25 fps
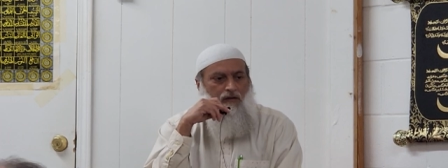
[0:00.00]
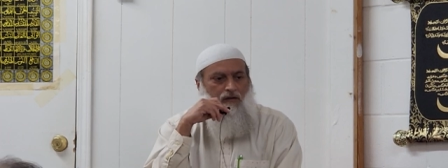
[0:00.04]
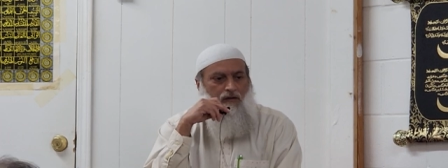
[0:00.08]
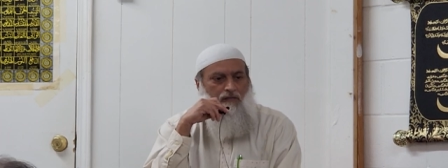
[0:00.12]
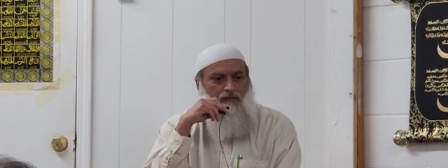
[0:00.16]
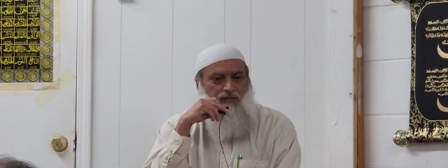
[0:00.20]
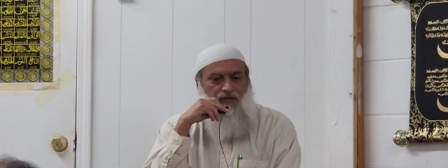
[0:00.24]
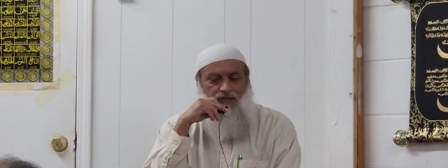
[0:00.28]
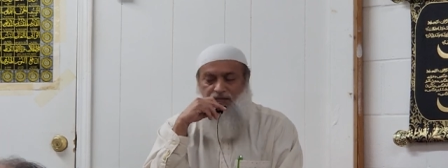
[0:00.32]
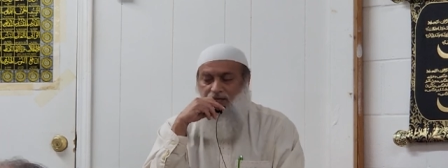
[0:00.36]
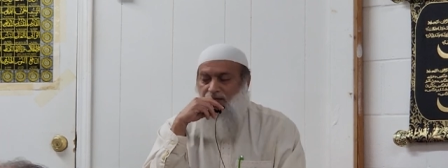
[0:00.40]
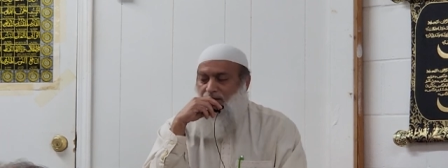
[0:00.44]

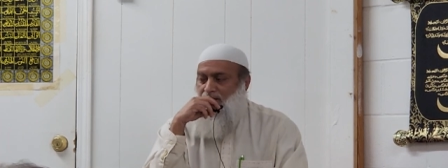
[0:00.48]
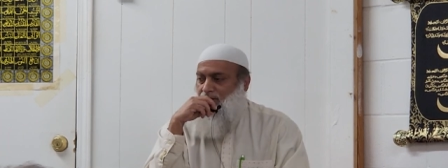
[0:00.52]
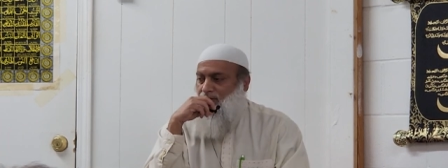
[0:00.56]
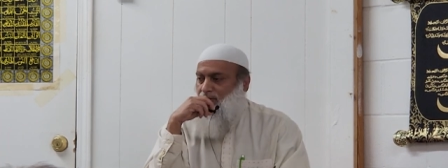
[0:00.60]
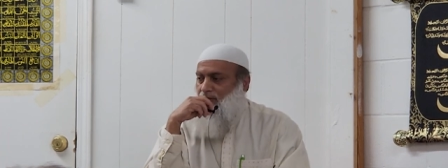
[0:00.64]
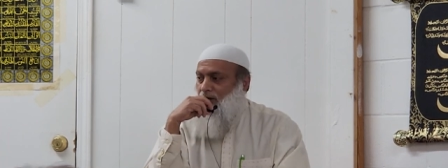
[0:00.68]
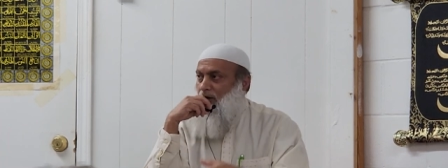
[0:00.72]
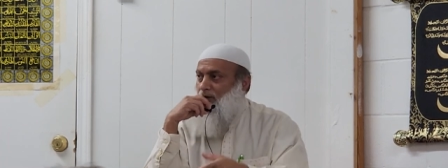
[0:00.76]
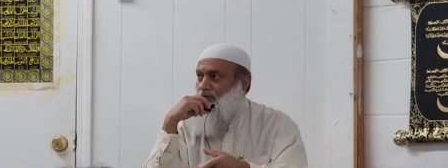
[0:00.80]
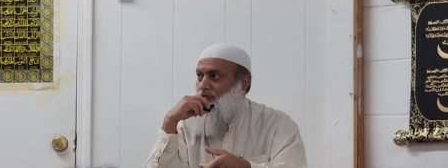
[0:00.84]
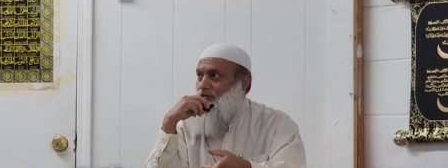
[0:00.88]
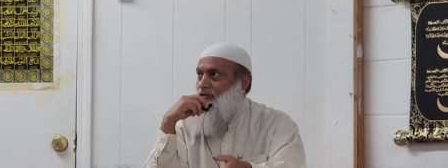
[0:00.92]
But then there's
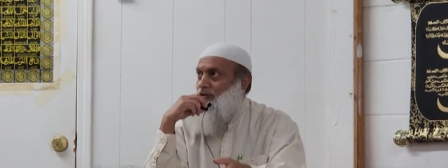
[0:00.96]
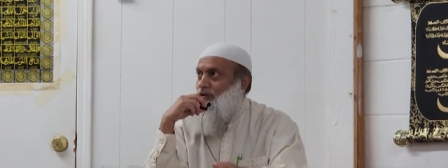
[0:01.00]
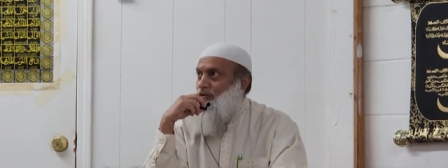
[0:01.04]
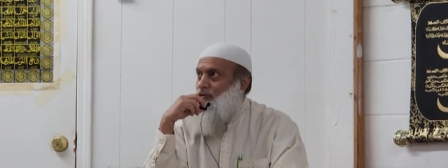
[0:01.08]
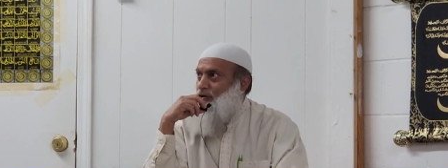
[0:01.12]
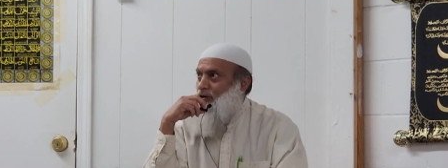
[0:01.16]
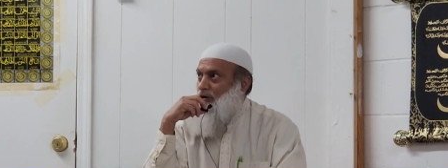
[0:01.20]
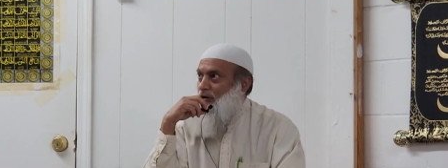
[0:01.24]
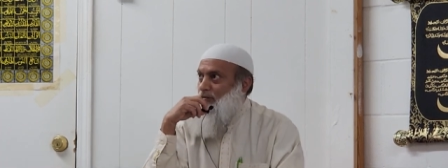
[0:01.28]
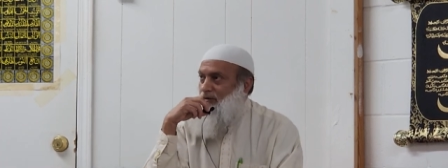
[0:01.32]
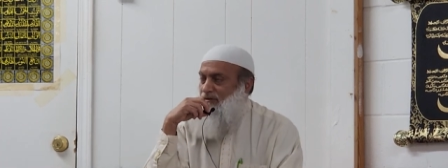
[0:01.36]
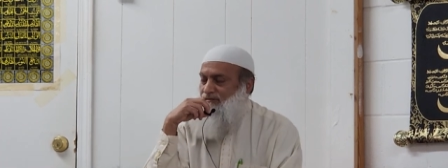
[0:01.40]
also the
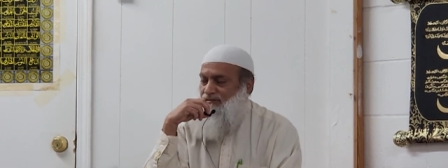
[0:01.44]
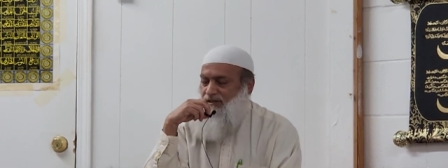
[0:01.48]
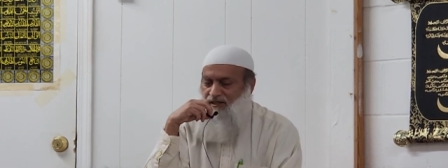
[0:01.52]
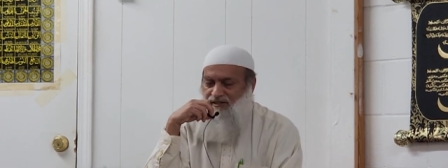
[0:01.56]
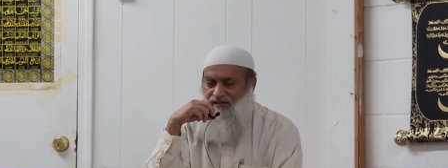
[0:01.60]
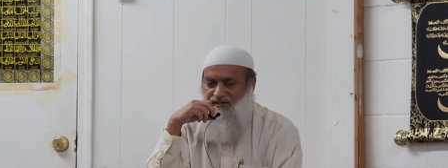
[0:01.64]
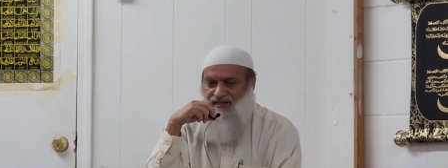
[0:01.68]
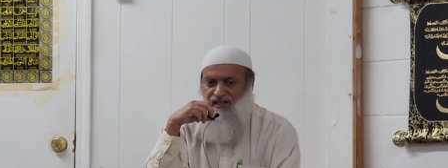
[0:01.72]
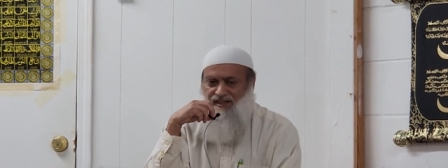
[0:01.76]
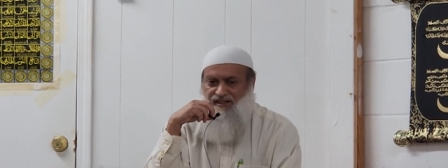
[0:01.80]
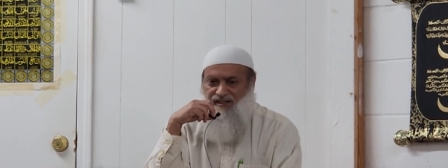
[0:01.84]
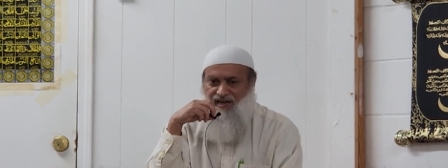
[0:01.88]
term of
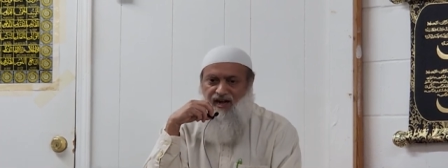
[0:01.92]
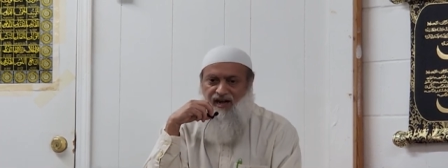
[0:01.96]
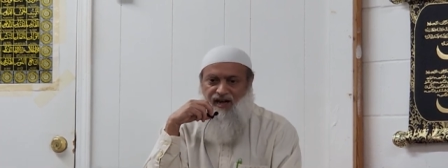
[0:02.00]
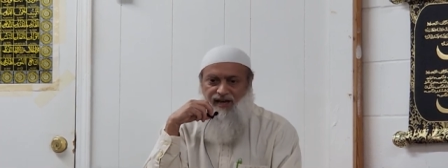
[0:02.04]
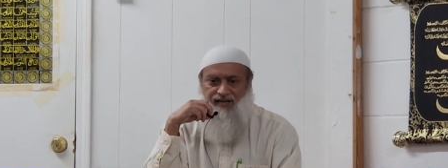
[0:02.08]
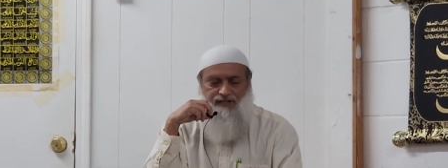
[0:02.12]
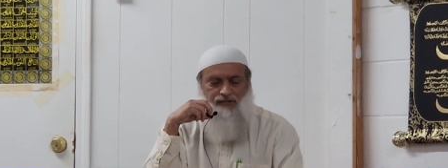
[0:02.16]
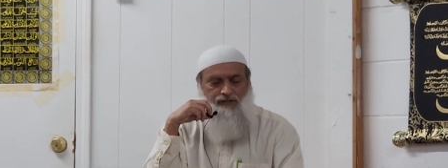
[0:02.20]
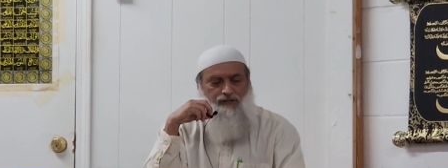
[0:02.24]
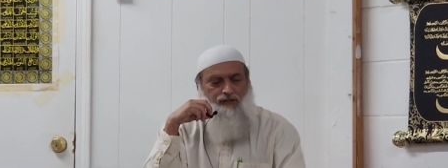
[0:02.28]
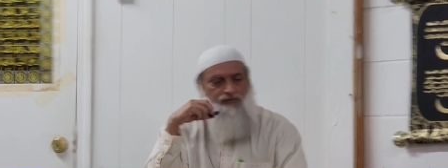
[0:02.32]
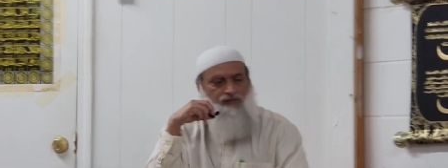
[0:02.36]

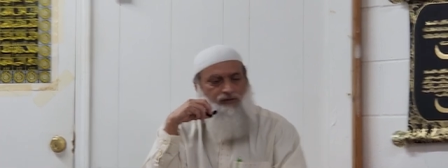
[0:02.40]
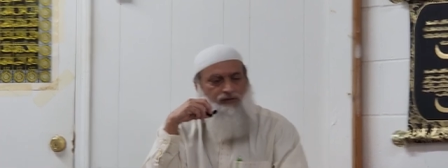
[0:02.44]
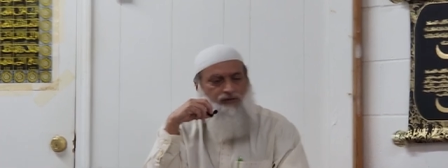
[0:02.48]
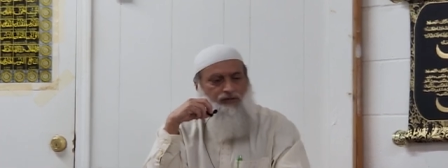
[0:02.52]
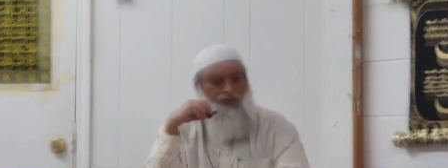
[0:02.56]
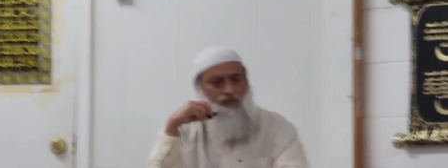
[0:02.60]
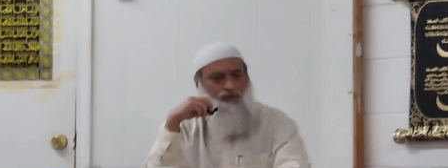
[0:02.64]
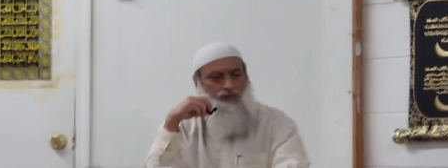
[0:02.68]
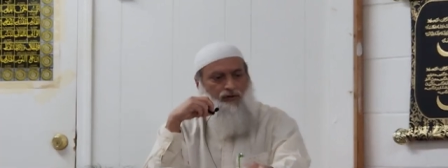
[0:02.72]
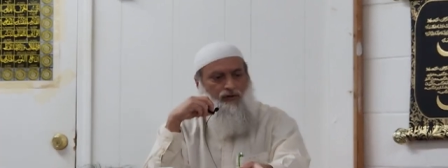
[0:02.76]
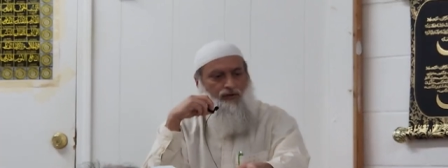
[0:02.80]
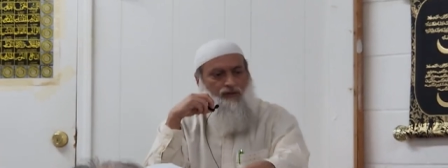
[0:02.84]
istidraj, which
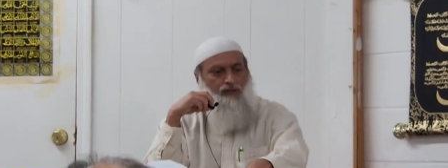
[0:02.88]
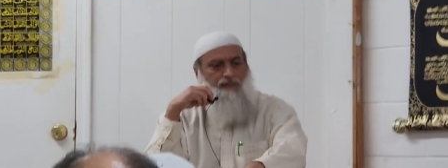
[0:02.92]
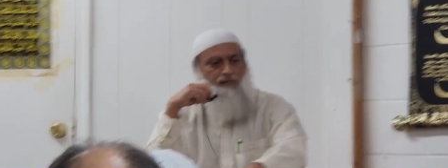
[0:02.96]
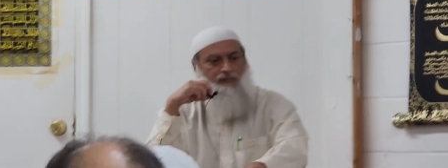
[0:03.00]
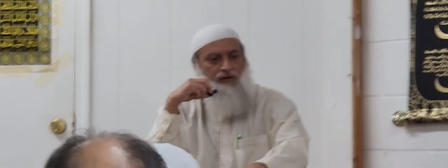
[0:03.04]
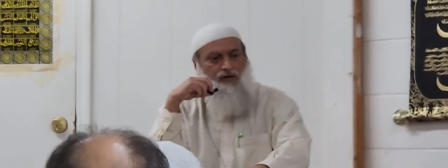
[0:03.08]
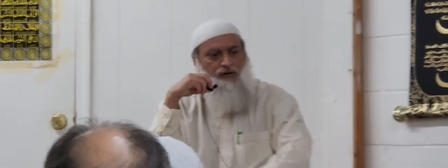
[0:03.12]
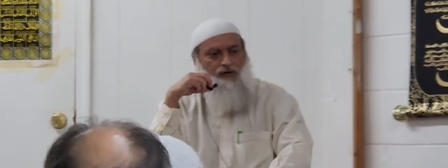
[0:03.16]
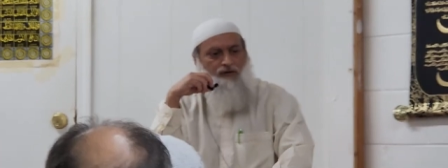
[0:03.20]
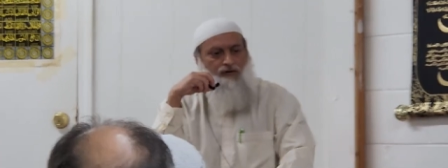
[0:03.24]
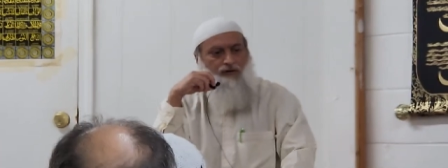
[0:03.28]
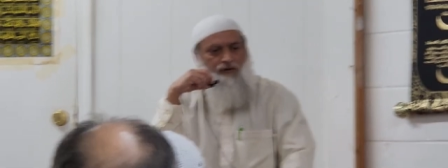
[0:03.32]
is what the
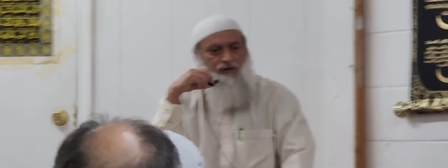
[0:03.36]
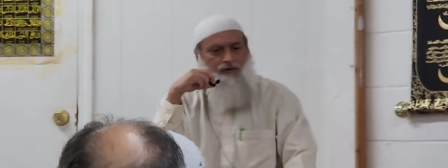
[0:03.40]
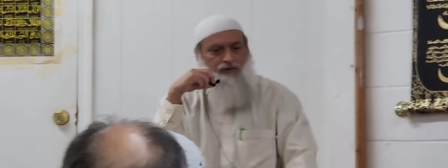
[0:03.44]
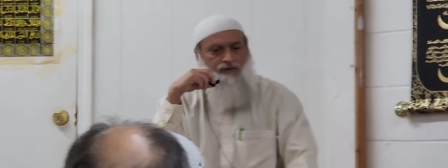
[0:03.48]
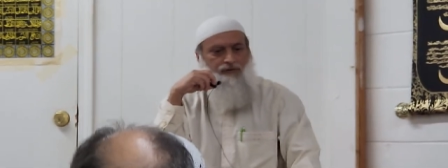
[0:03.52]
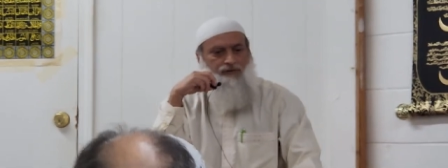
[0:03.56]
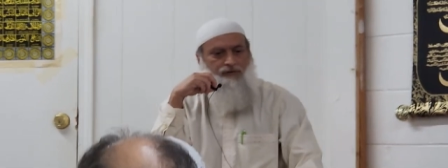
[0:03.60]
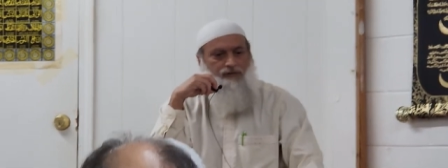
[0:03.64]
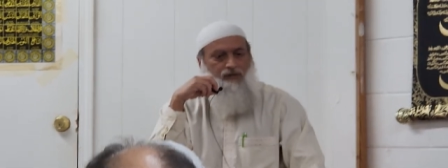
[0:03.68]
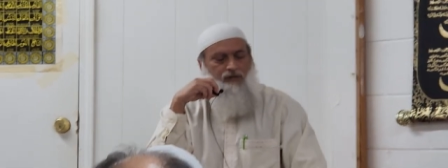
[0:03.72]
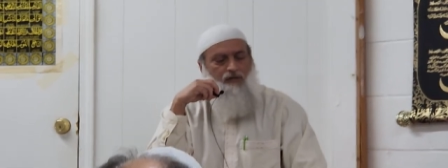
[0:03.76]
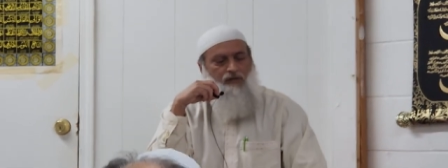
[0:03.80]

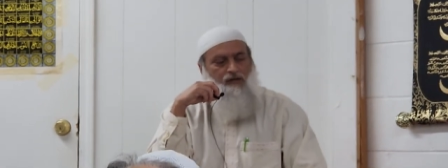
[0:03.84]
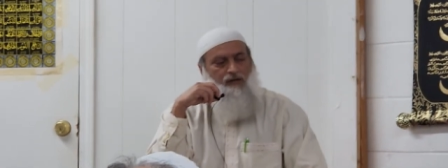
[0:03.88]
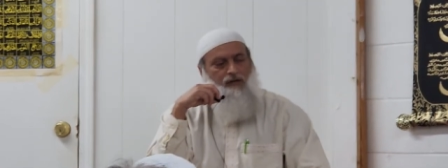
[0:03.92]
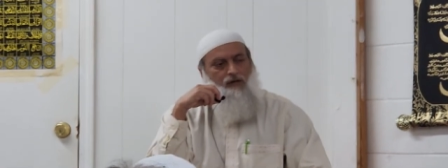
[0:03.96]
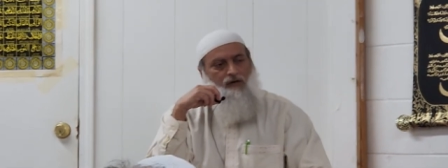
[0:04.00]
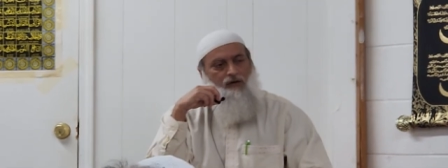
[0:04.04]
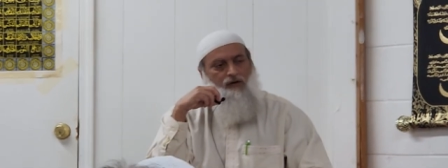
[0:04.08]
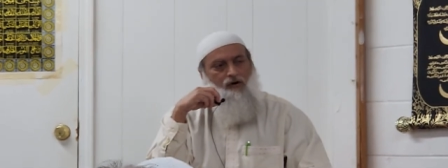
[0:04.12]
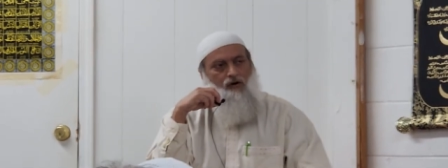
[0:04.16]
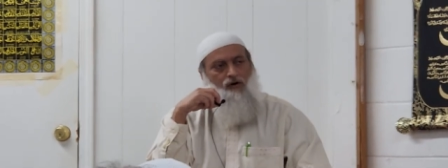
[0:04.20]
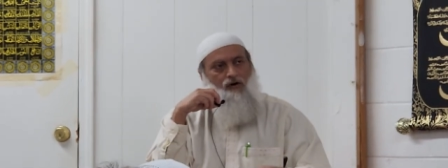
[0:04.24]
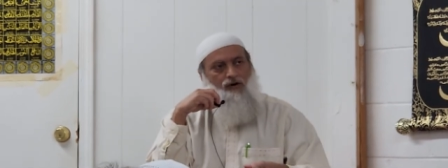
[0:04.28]
miracles
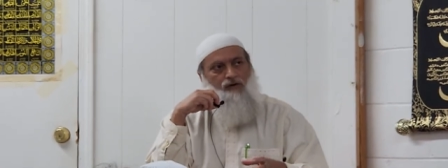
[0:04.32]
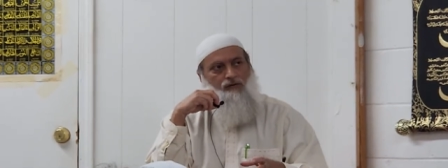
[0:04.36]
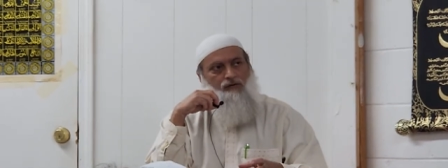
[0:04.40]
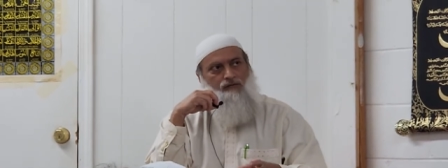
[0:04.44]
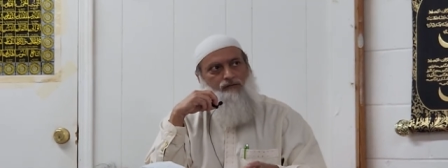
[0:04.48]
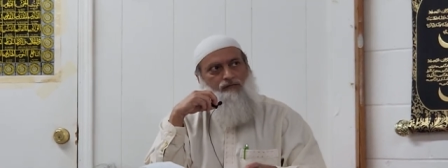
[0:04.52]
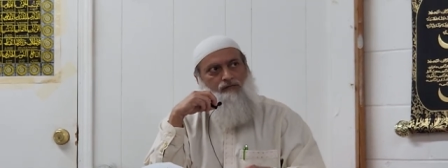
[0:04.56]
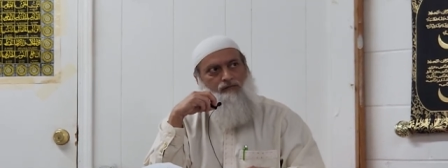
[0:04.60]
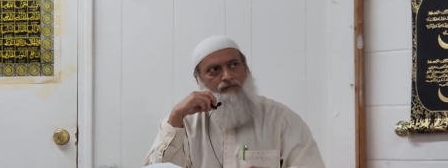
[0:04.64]
or